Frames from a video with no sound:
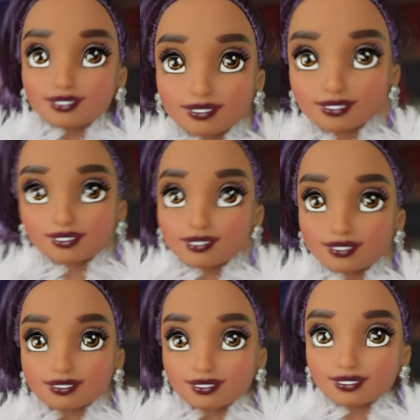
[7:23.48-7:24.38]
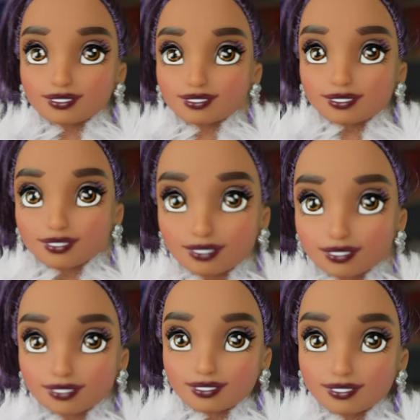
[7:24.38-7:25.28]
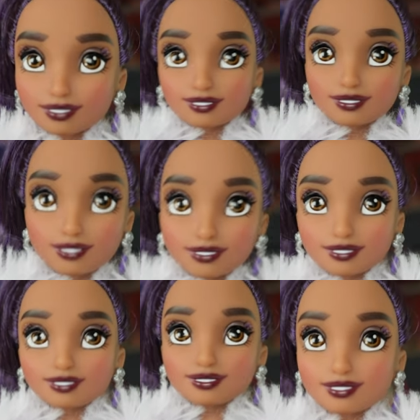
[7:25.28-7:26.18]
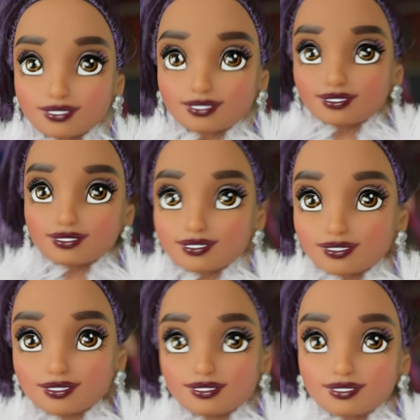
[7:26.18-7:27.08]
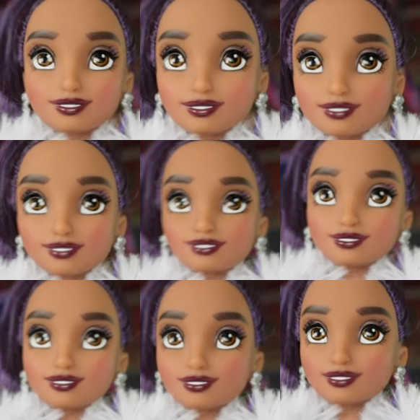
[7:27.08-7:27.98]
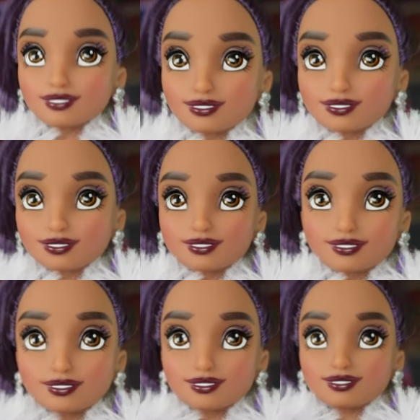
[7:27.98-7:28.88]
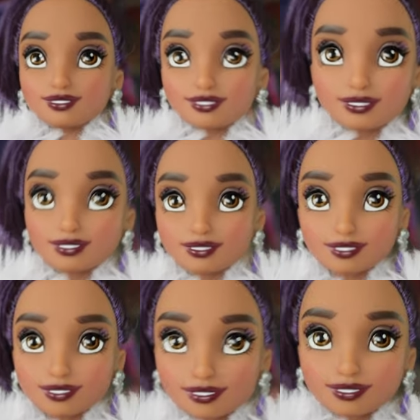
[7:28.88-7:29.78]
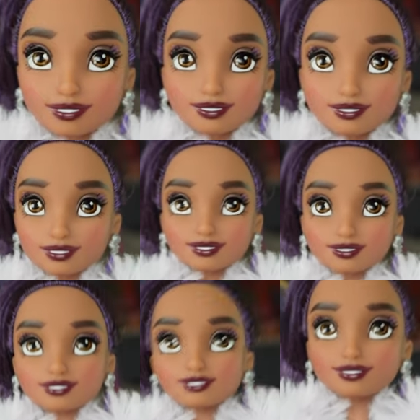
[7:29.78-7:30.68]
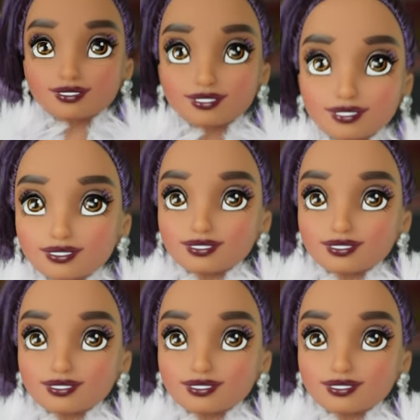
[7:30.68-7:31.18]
It is a, it's kind of like a very, very, very light purple color. It's actually not white. It might look white, but it's